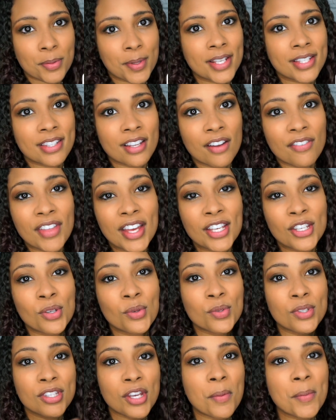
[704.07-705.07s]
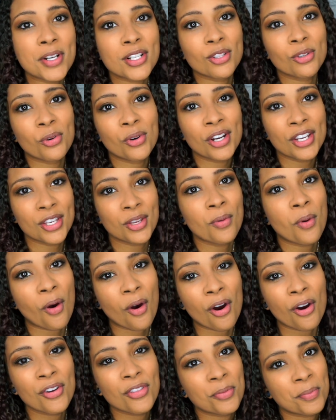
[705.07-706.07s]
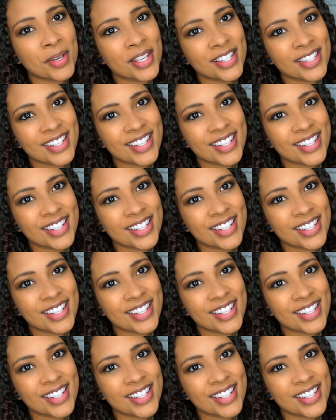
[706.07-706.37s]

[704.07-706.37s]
of my stuff. Thank you so much, Lori. You are the bee's